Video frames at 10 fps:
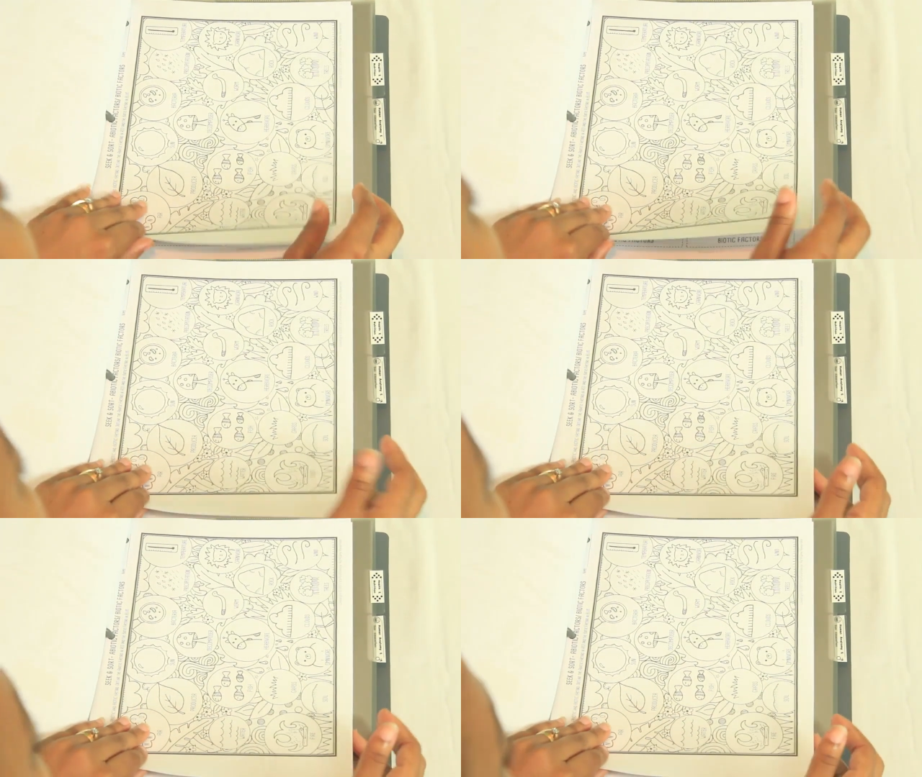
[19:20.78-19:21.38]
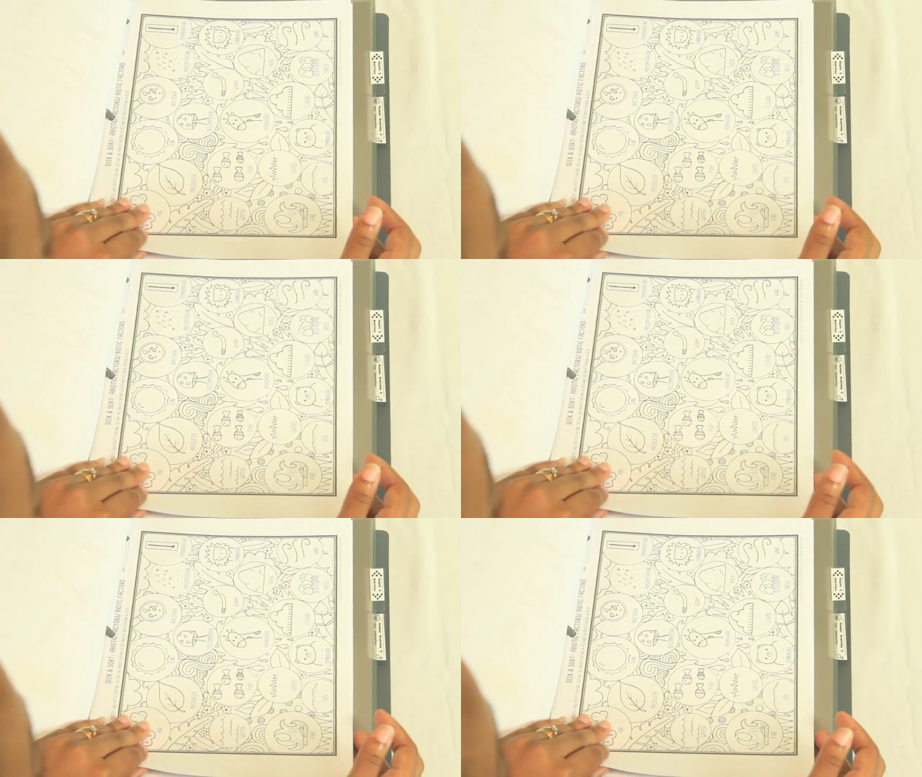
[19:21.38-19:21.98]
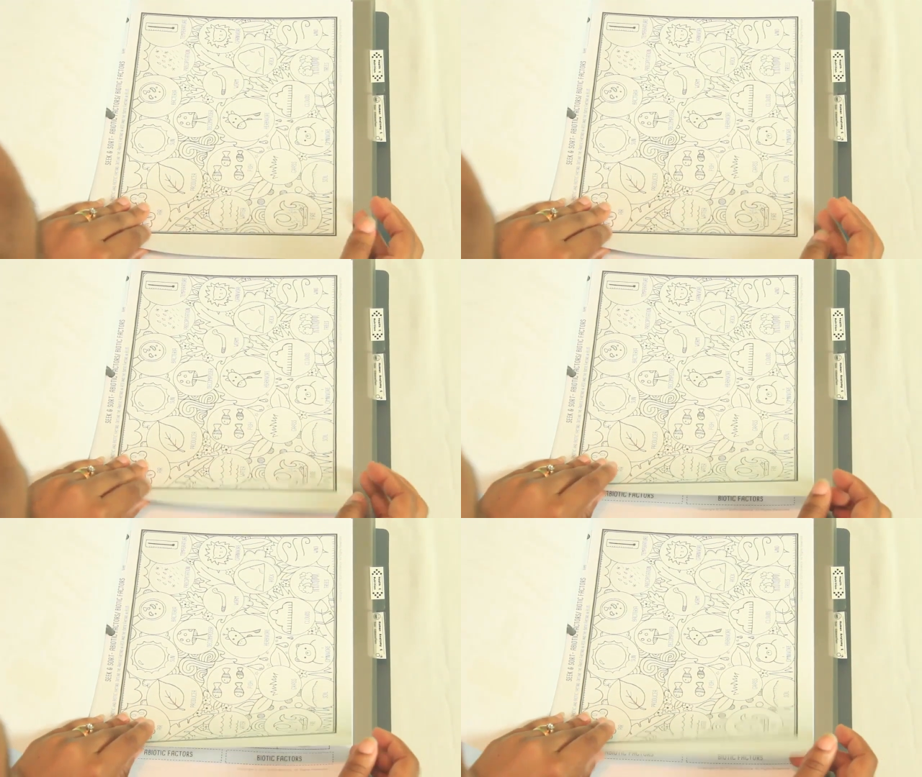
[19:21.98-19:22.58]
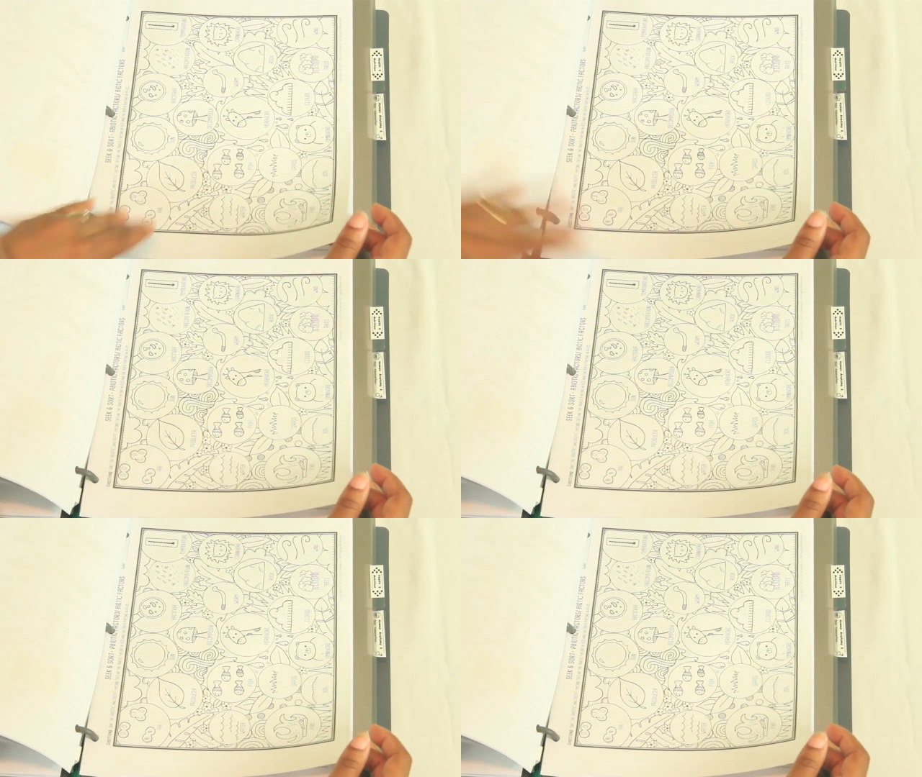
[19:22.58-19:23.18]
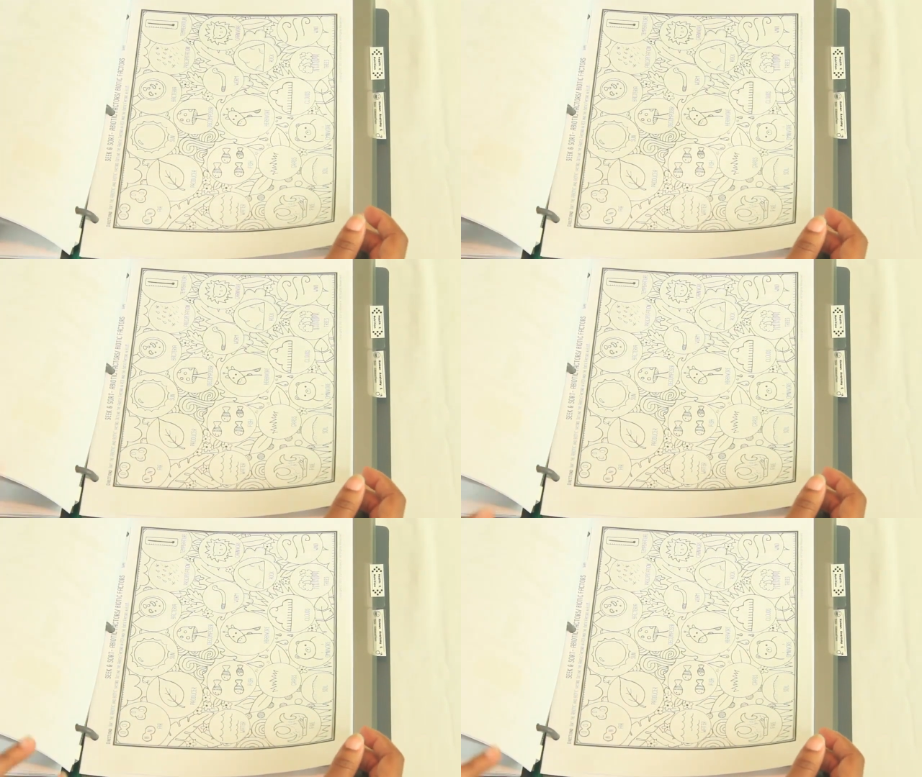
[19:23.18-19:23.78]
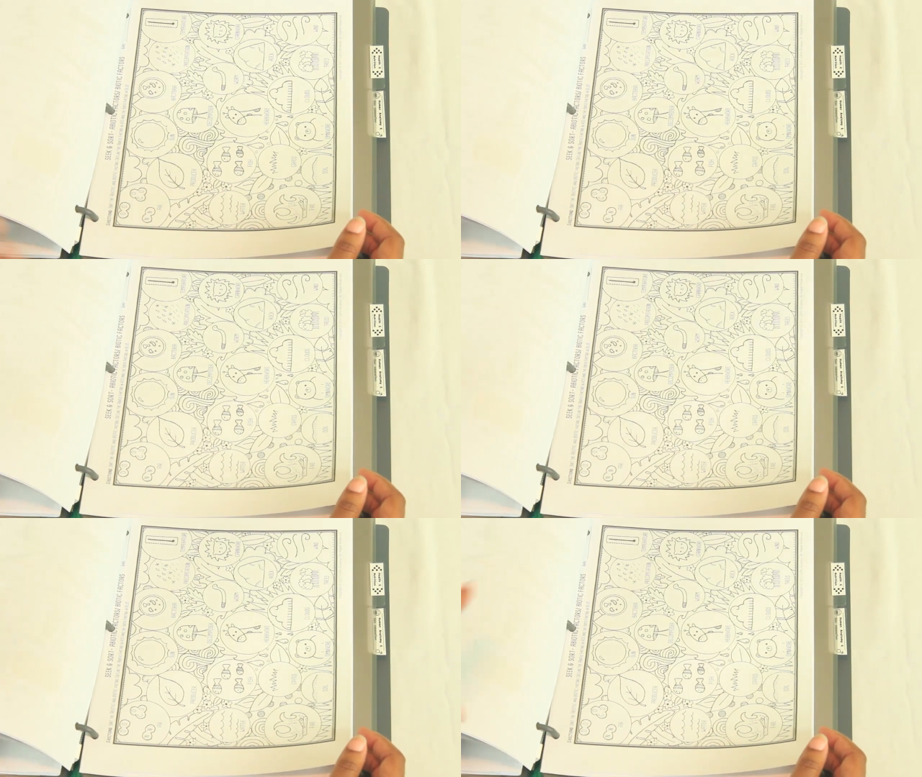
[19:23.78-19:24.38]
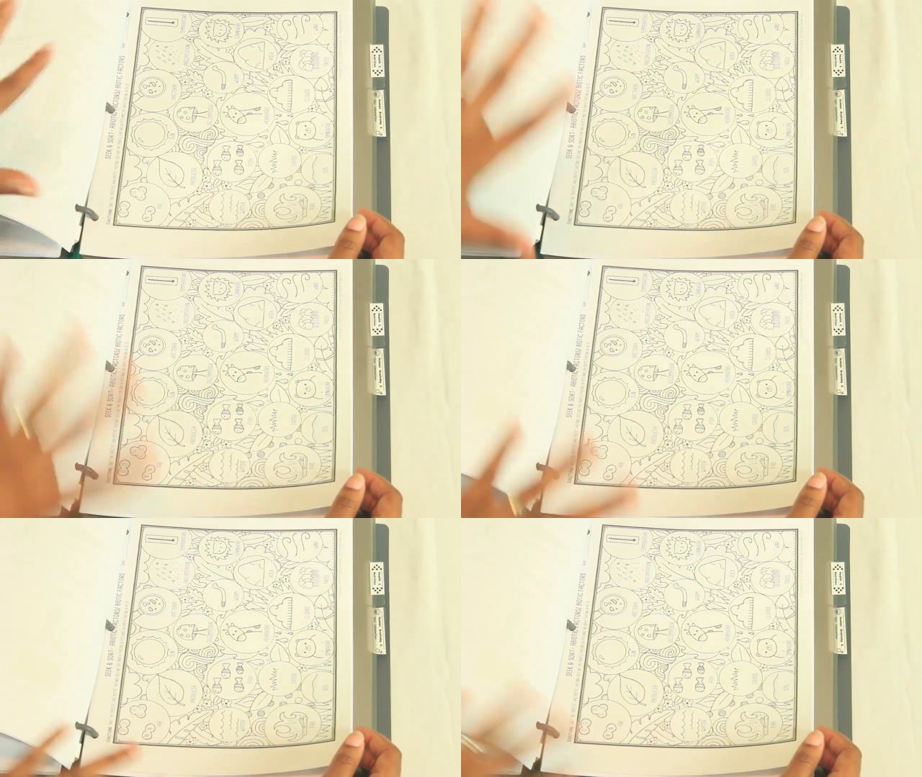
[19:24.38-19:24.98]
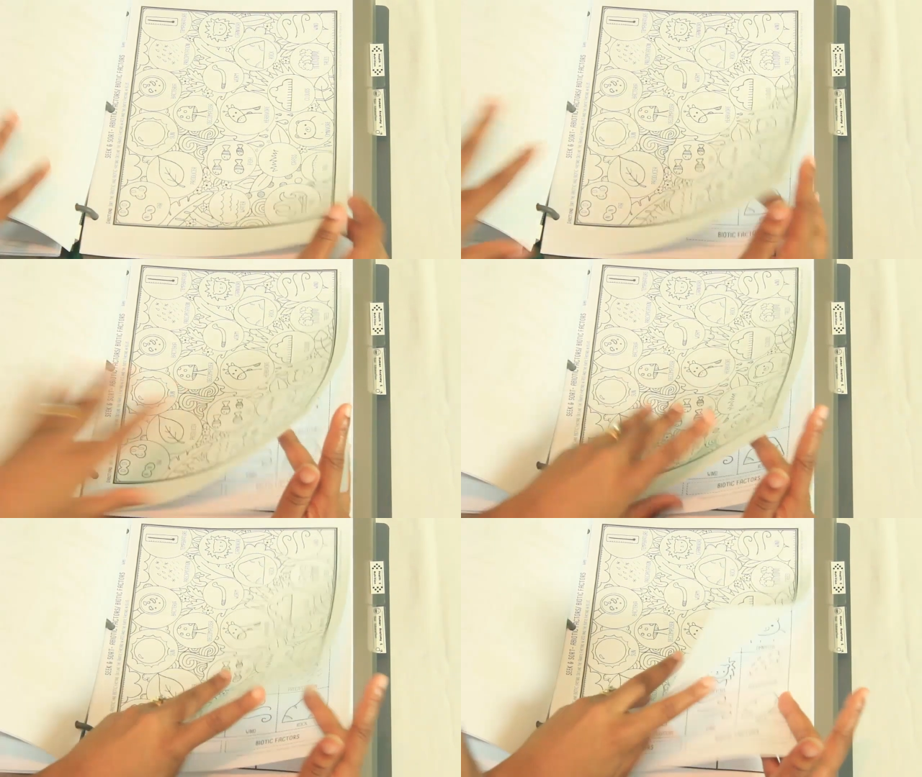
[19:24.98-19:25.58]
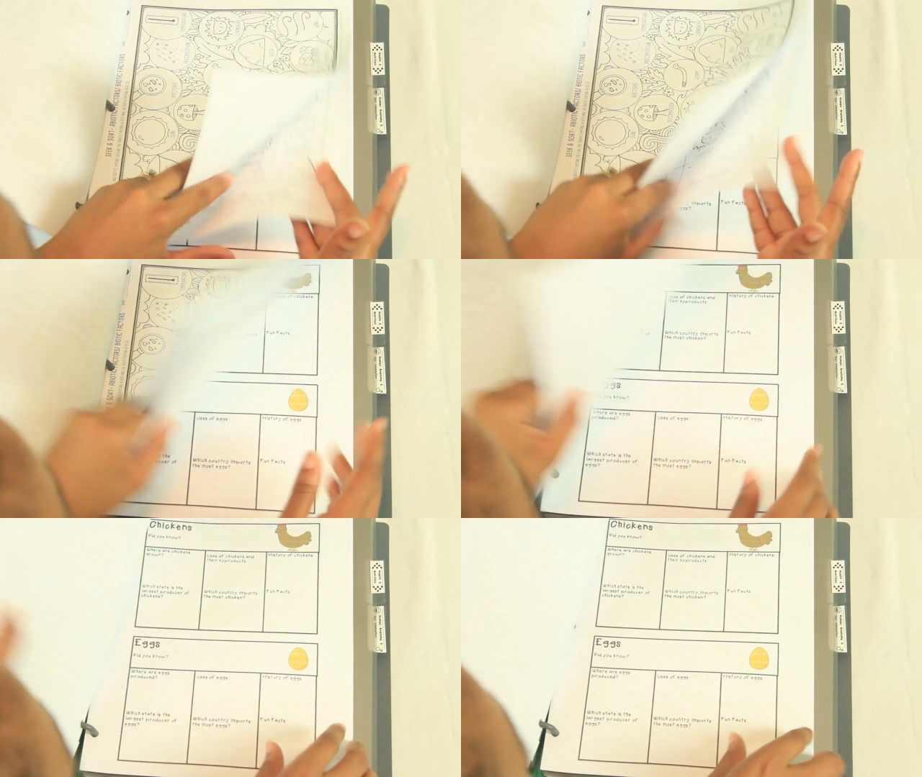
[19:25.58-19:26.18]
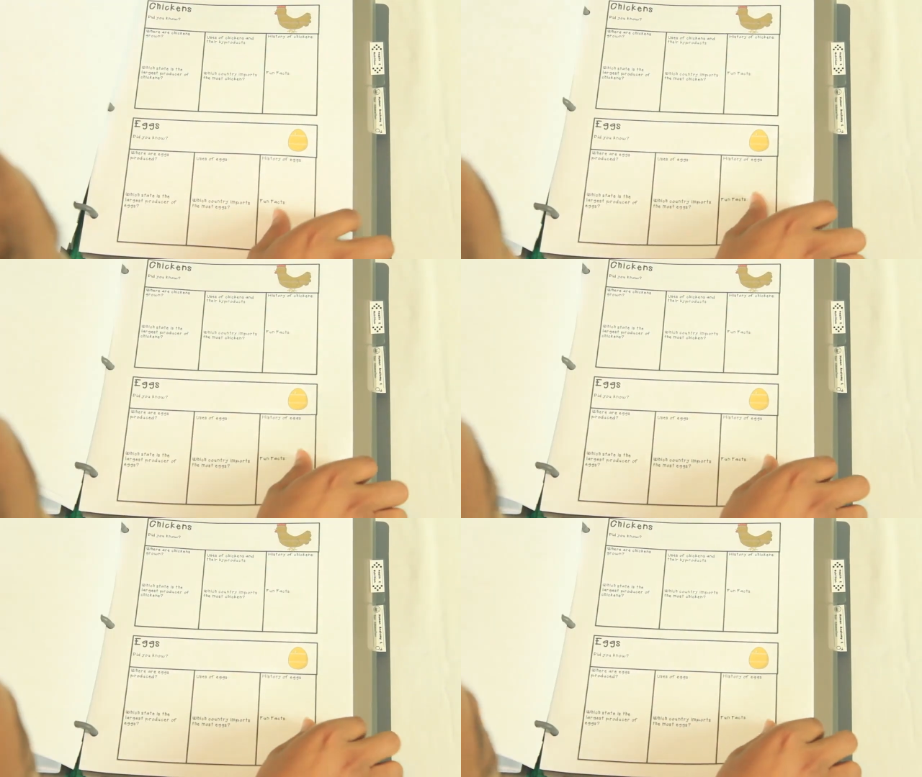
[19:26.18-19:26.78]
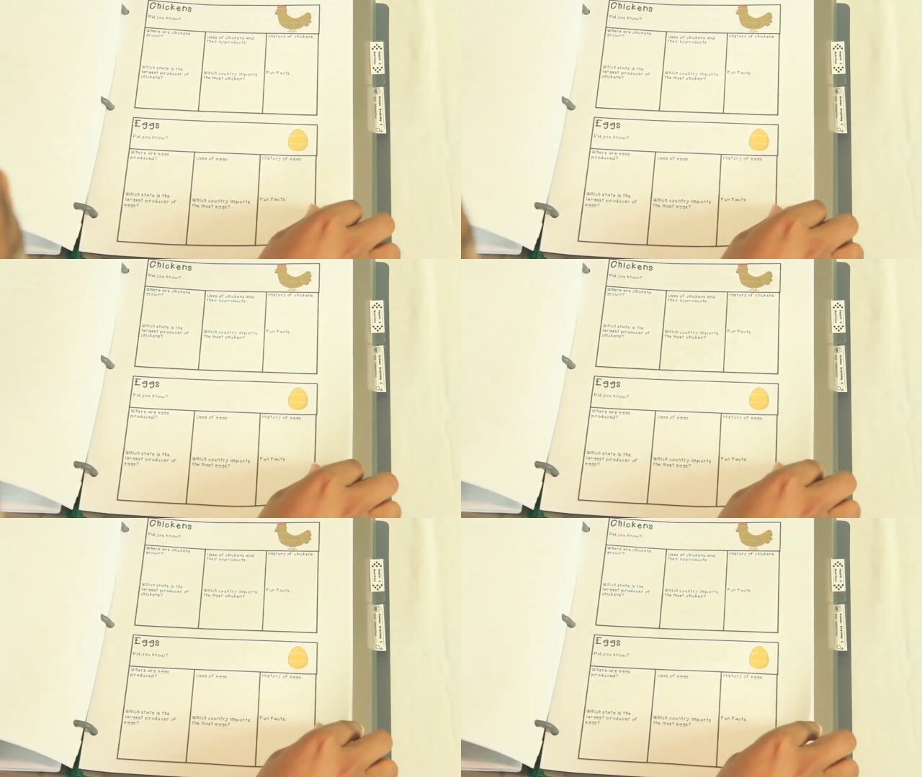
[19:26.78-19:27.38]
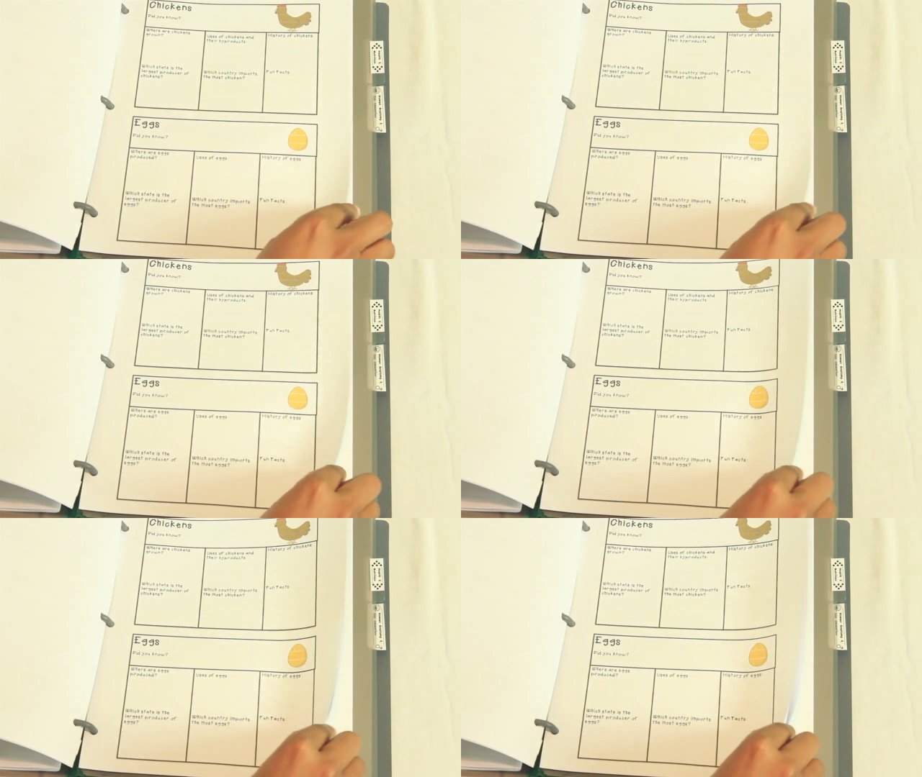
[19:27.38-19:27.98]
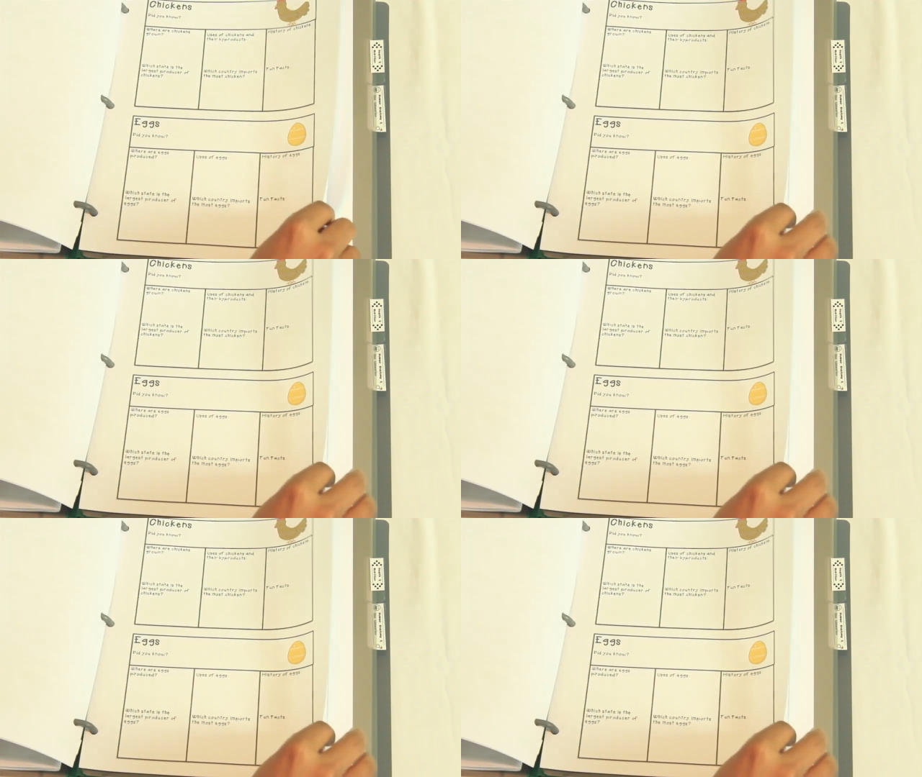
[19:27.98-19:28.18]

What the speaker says: (no speaker visible)